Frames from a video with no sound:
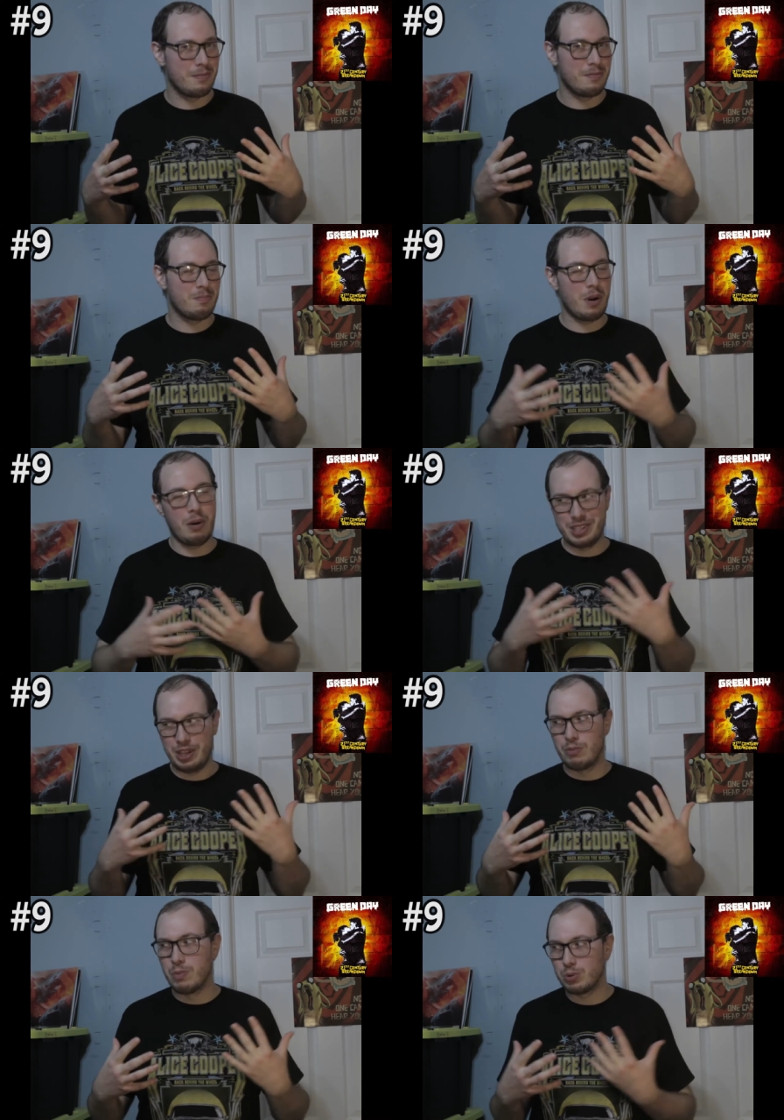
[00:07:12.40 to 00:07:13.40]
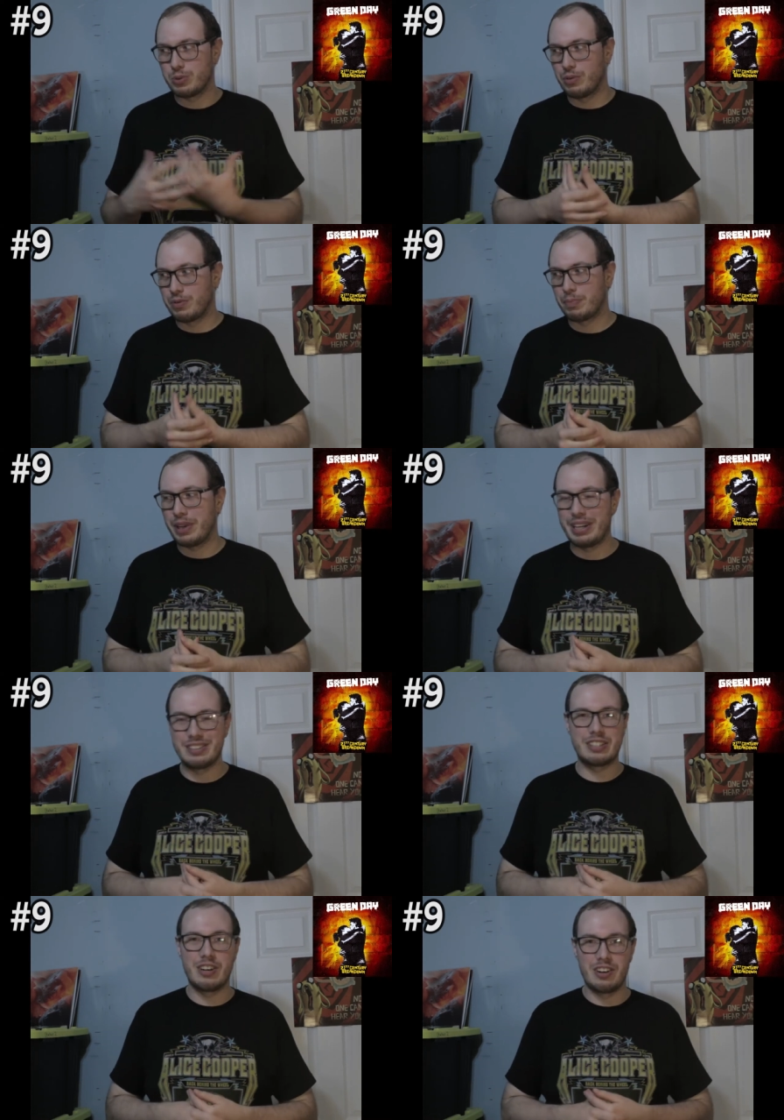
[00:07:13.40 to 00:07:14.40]
probably the most overplayed
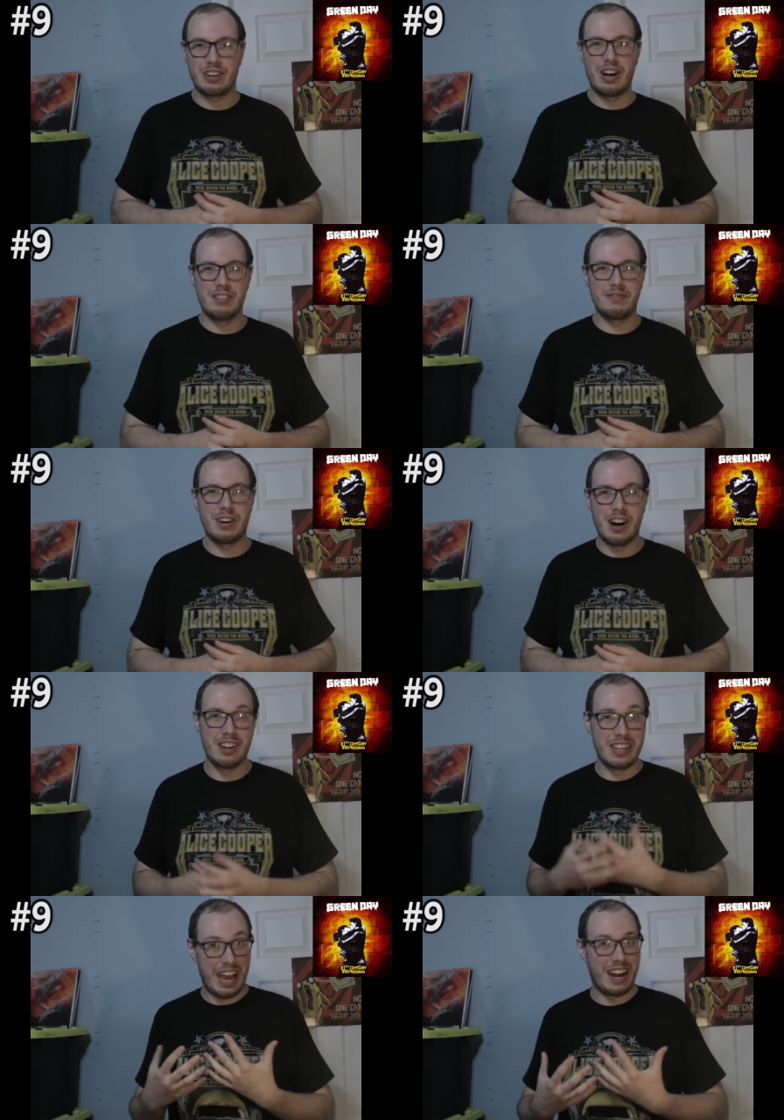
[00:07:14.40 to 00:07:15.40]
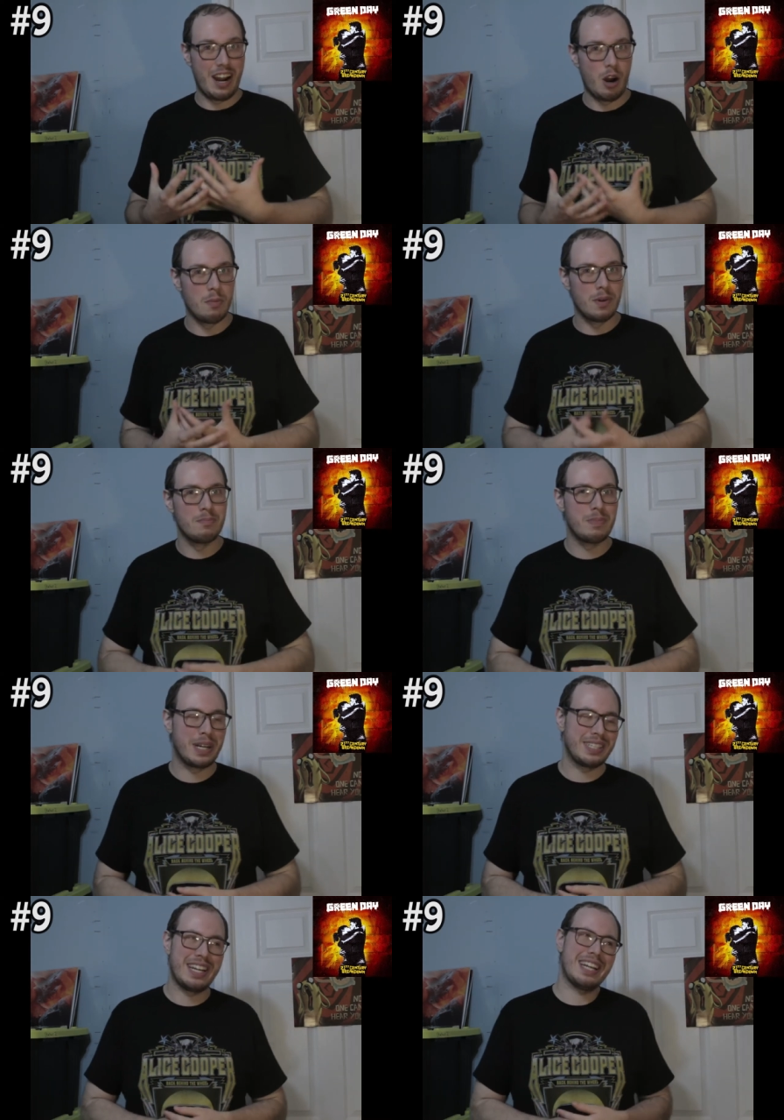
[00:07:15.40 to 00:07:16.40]
song of on that album. But
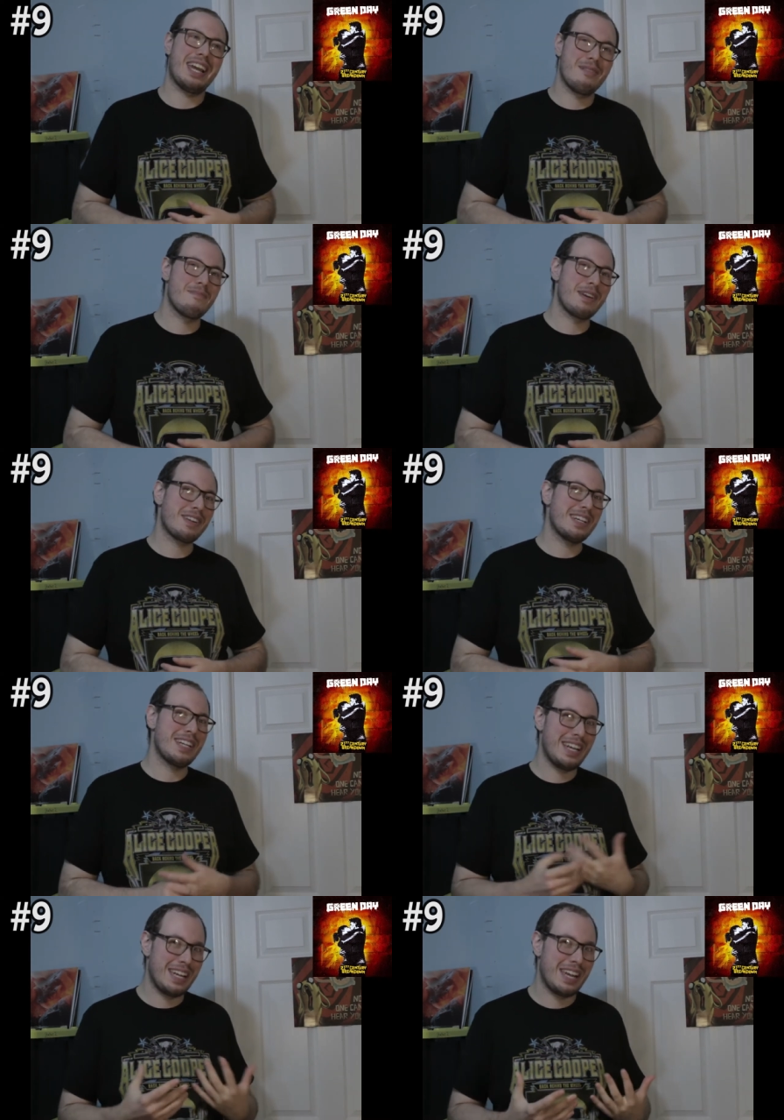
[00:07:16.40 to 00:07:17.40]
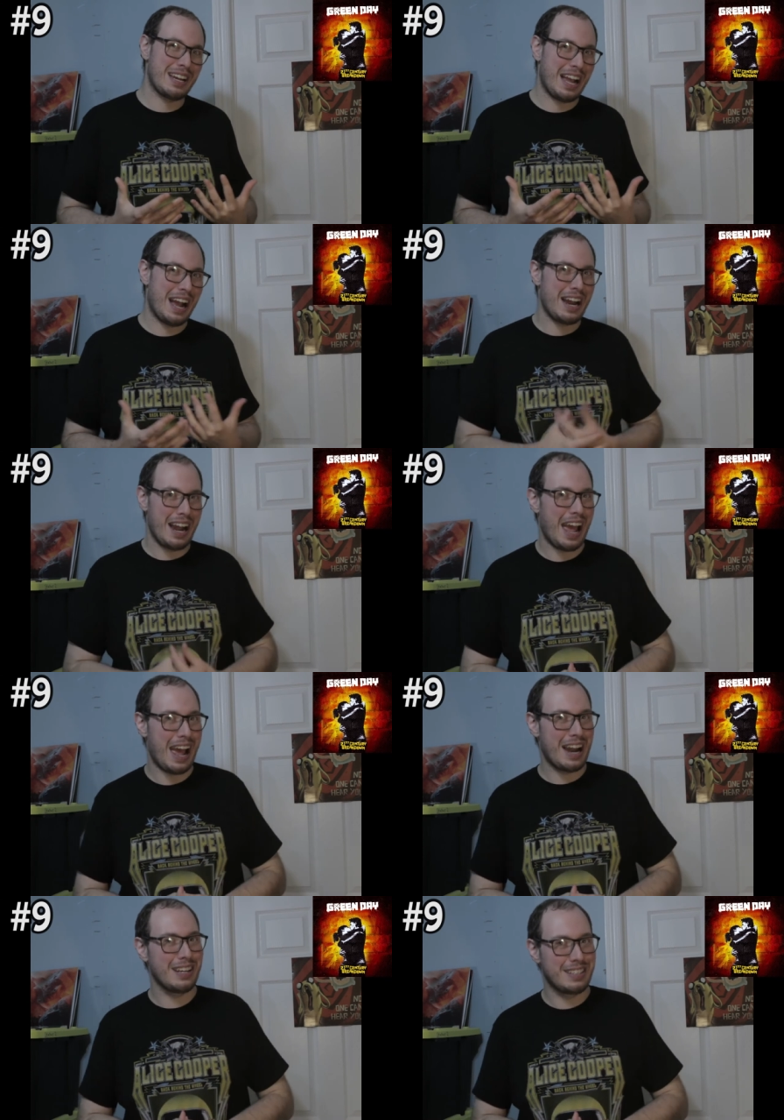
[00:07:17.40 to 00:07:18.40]
then again, American Idiot kind of
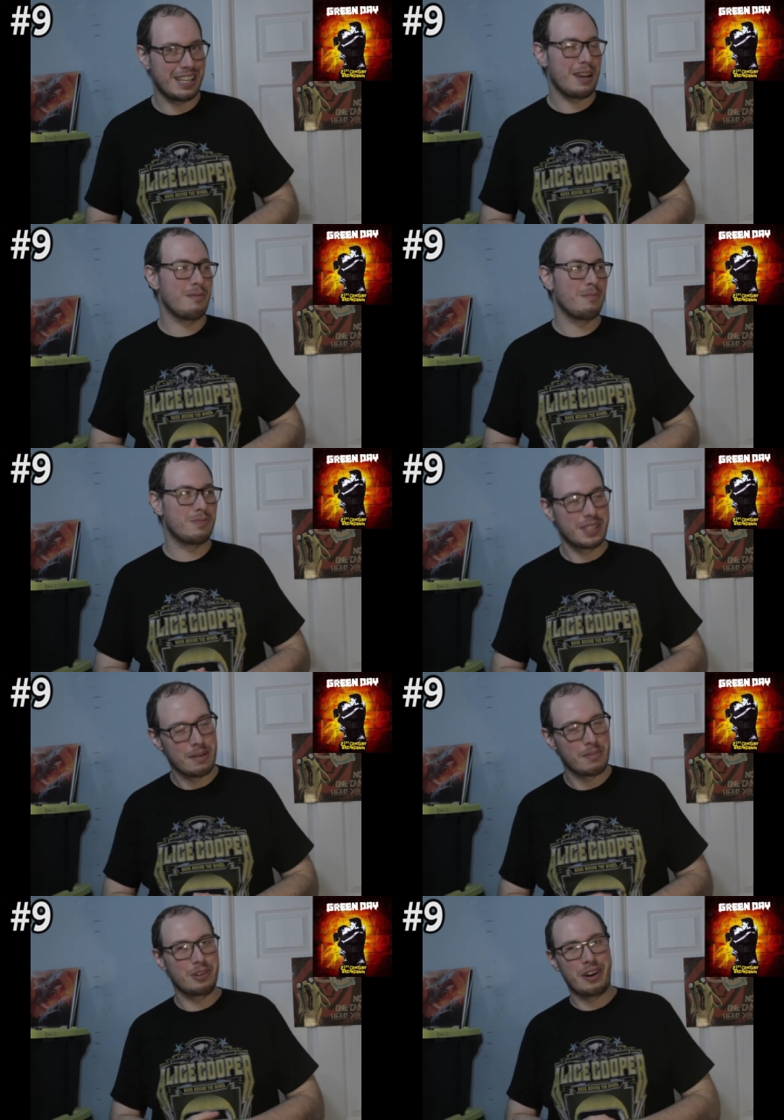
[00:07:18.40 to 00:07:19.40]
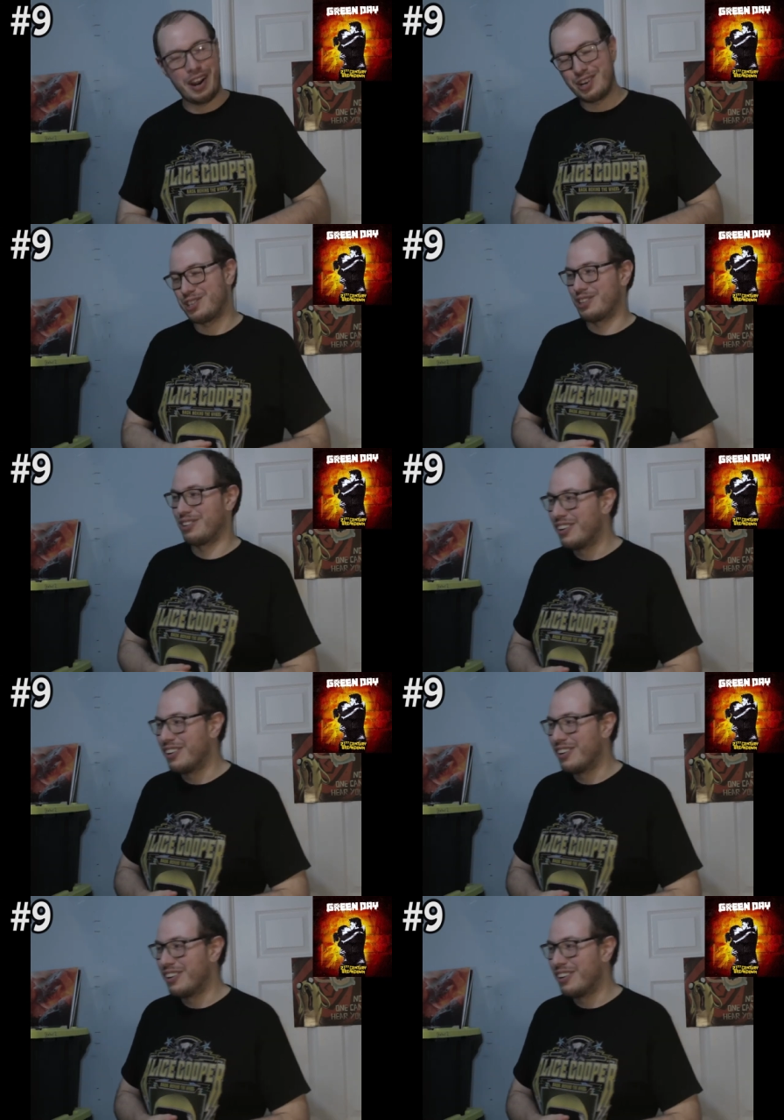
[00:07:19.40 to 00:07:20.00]
had a same similar issue.